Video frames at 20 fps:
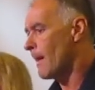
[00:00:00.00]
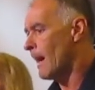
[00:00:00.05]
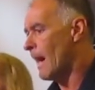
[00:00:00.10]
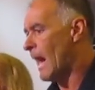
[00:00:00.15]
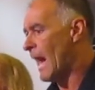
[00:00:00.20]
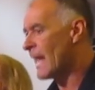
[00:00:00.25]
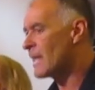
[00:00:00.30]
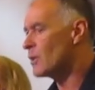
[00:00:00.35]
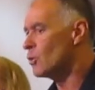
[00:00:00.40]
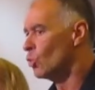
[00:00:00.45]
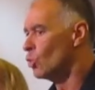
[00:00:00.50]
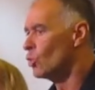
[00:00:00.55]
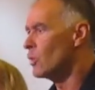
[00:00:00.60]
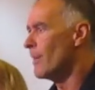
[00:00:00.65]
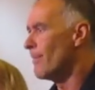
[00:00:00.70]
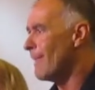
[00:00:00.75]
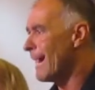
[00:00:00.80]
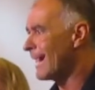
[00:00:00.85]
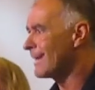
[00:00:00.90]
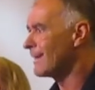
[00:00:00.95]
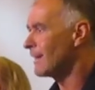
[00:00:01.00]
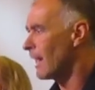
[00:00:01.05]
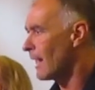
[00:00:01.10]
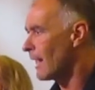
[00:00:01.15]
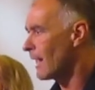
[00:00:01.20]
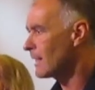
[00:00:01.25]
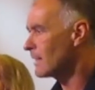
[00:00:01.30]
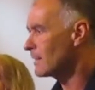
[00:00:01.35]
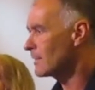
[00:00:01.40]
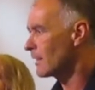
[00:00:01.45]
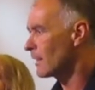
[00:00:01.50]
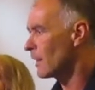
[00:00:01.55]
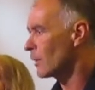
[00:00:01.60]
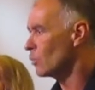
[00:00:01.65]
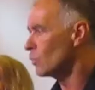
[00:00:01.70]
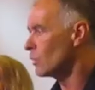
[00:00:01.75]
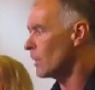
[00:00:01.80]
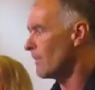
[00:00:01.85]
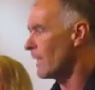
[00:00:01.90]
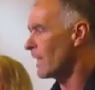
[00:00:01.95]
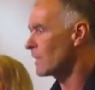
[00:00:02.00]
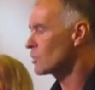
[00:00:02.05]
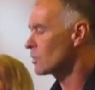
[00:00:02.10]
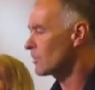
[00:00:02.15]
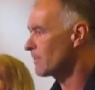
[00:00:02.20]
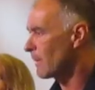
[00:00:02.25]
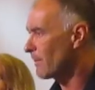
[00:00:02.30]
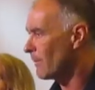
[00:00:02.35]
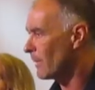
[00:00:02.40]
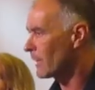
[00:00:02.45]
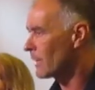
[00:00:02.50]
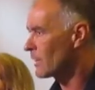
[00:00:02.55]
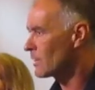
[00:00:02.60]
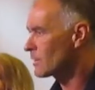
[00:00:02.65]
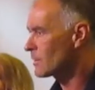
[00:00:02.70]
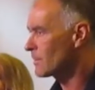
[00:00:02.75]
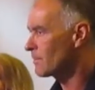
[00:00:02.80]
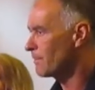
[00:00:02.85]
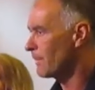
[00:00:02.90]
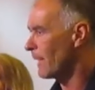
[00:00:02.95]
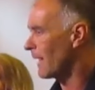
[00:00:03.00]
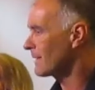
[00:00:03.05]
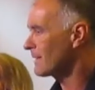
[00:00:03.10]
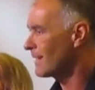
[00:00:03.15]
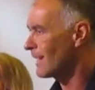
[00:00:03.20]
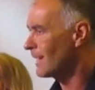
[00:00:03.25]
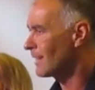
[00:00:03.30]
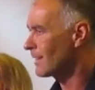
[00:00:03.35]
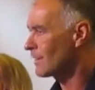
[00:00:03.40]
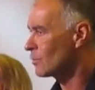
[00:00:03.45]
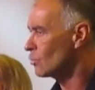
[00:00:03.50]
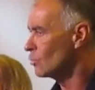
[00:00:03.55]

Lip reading: I know the man lied and I know the man should be punished, but I take